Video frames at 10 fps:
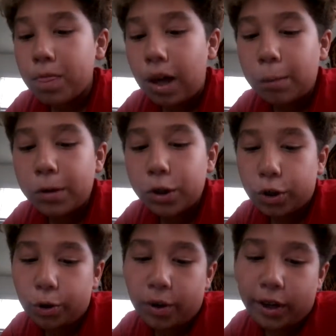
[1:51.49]
I'm going to show
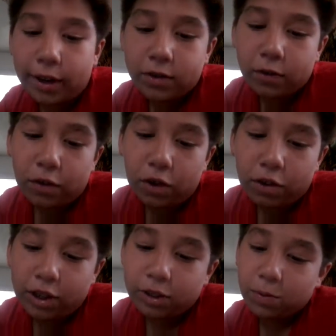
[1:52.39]
you what I have so far.
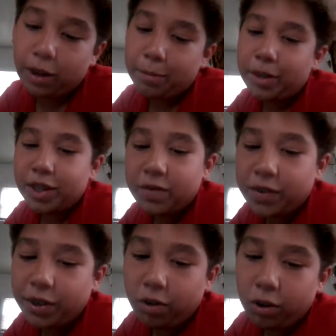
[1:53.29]
That's what I made this
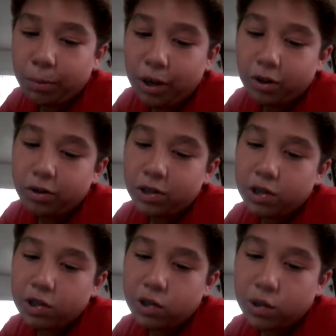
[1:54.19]
video all about.
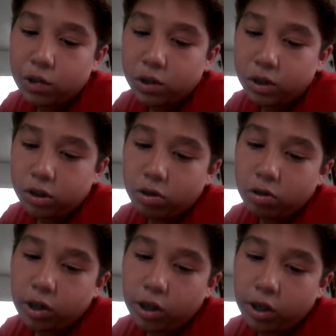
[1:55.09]

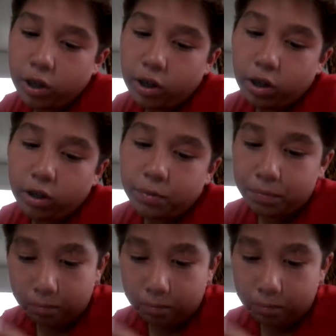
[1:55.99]
Okay, hang on.